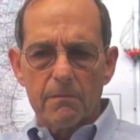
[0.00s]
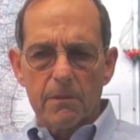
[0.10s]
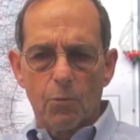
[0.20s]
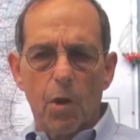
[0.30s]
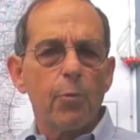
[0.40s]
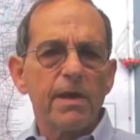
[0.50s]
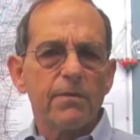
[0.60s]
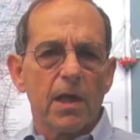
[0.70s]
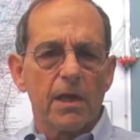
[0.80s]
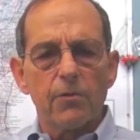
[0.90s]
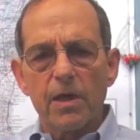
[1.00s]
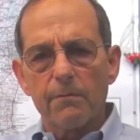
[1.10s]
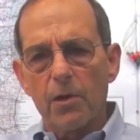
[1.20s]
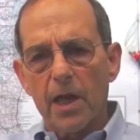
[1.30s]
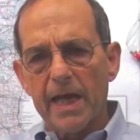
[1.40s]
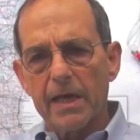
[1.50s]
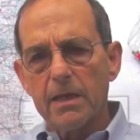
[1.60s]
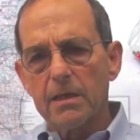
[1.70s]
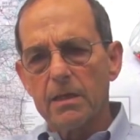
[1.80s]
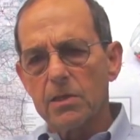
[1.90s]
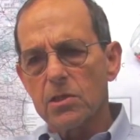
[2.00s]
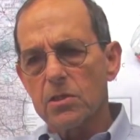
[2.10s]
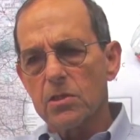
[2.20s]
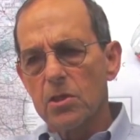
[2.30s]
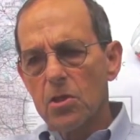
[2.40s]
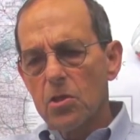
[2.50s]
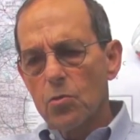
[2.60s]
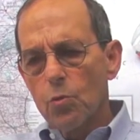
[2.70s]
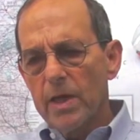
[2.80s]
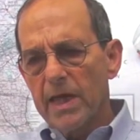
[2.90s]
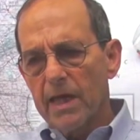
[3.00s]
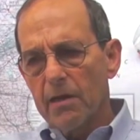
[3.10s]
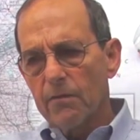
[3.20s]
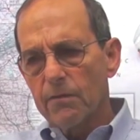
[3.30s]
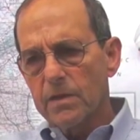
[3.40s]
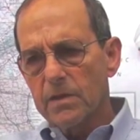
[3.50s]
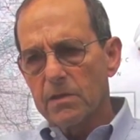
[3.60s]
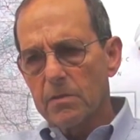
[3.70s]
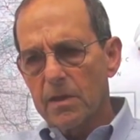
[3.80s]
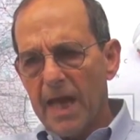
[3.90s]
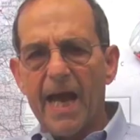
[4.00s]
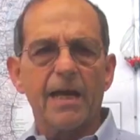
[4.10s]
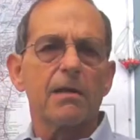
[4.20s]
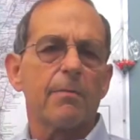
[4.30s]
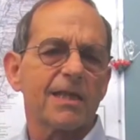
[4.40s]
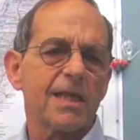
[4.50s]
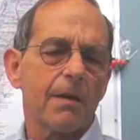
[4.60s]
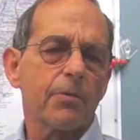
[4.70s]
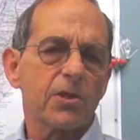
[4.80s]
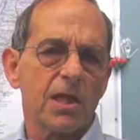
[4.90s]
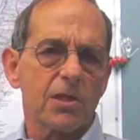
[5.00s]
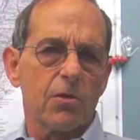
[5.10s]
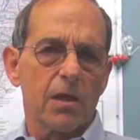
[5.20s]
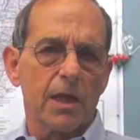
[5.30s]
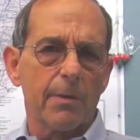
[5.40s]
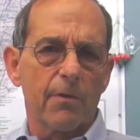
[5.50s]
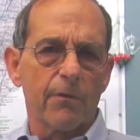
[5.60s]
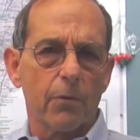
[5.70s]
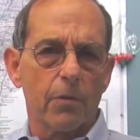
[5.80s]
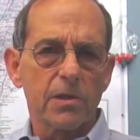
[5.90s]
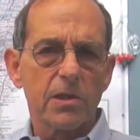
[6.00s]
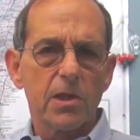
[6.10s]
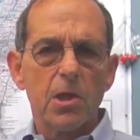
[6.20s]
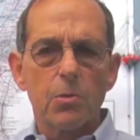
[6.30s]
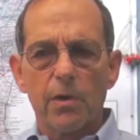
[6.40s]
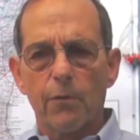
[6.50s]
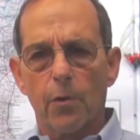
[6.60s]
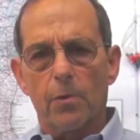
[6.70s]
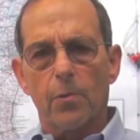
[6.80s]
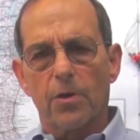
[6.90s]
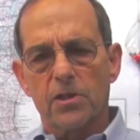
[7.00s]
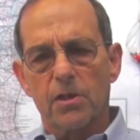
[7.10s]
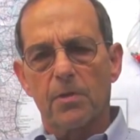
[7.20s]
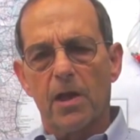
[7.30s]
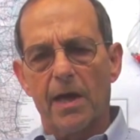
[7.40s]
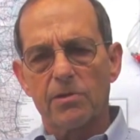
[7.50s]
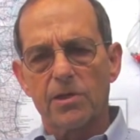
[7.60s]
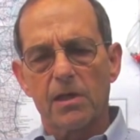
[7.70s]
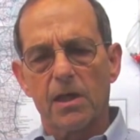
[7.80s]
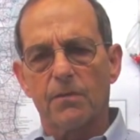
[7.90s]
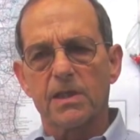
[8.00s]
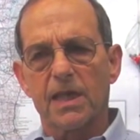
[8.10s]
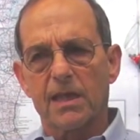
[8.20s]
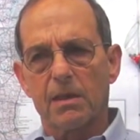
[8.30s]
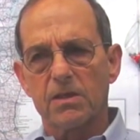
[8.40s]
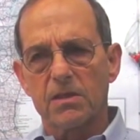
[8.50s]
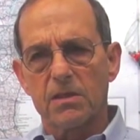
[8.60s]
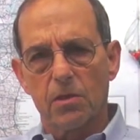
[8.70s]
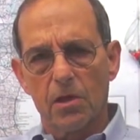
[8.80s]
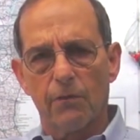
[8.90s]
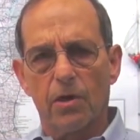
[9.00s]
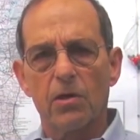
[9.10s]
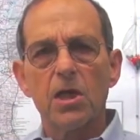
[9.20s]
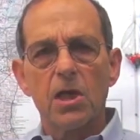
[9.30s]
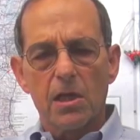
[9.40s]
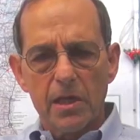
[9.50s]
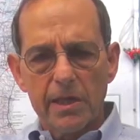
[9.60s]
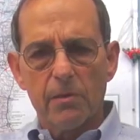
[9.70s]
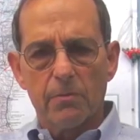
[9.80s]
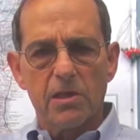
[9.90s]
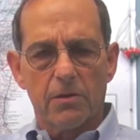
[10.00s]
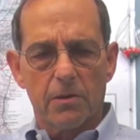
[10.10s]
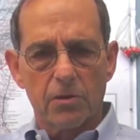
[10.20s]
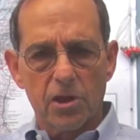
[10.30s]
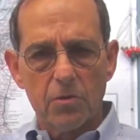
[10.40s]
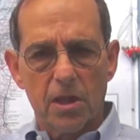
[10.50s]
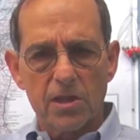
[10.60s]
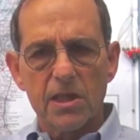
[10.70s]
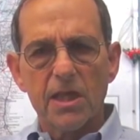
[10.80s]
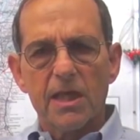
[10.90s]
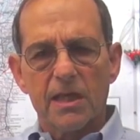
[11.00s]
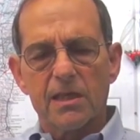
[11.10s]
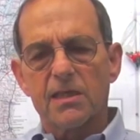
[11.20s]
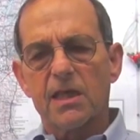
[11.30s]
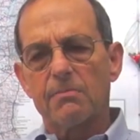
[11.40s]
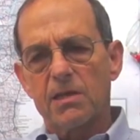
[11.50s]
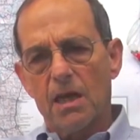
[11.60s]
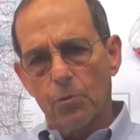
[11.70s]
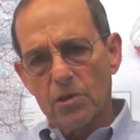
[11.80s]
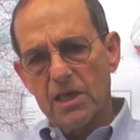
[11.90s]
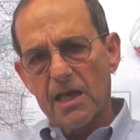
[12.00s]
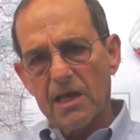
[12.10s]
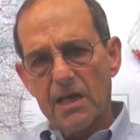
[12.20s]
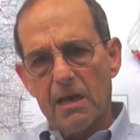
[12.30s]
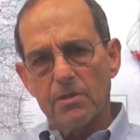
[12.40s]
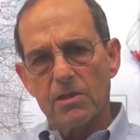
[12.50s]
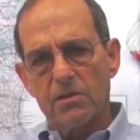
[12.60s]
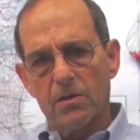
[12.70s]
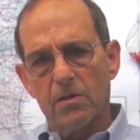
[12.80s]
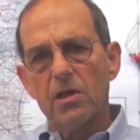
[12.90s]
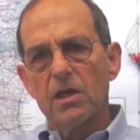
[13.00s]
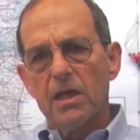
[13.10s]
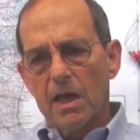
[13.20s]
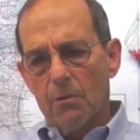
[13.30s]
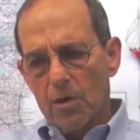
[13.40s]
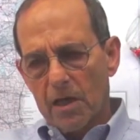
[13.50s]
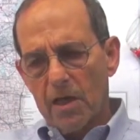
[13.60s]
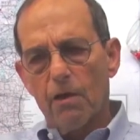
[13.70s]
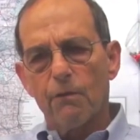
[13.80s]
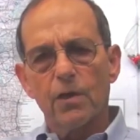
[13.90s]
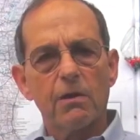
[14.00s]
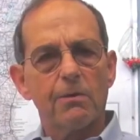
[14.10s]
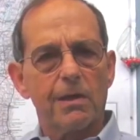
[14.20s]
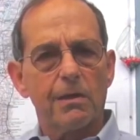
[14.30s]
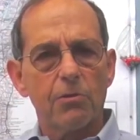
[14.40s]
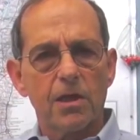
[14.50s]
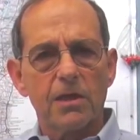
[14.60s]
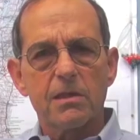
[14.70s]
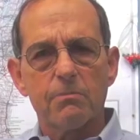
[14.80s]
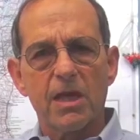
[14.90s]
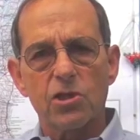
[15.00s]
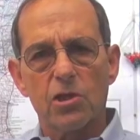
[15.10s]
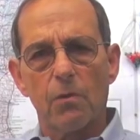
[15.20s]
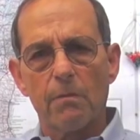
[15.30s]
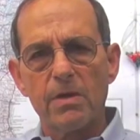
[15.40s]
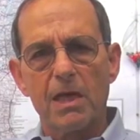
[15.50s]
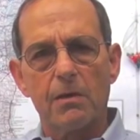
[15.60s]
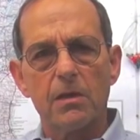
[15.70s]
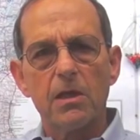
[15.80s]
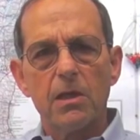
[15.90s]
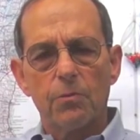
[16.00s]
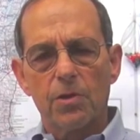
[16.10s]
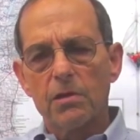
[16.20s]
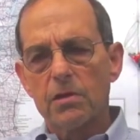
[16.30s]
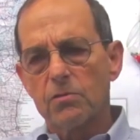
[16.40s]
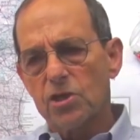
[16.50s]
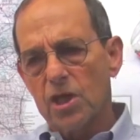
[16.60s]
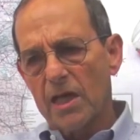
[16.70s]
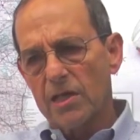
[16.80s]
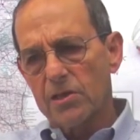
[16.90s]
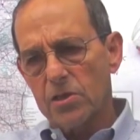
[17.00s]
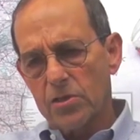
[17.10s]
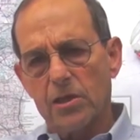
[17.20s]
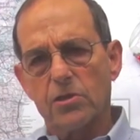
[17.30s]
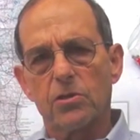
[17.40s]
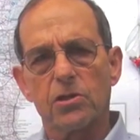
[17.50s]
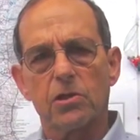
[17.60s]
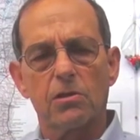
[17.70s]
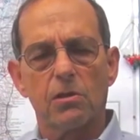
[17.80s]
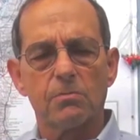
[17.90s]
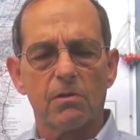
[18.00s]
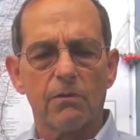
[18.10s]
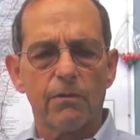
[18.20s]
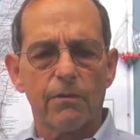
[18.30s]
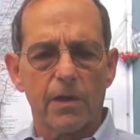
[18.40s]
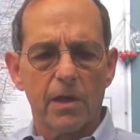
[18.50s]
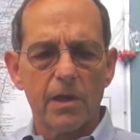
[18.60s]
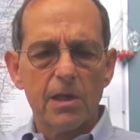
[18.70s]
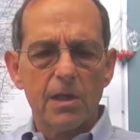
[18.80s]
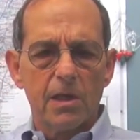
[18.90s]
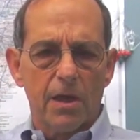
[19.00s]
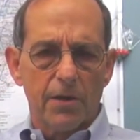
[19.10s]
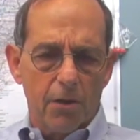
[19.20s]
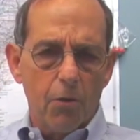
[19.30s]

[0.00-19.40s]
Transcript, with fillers: what we've done at Green Planet is we have added about 10% to our labor force. We've worked with our suppliers in an effort to get them to deliver cleaner material to us. At the same time, we're taking that material and we're carefully going through it to make sure we're meeting with the new Chinese strictures in terms of uh, uh, their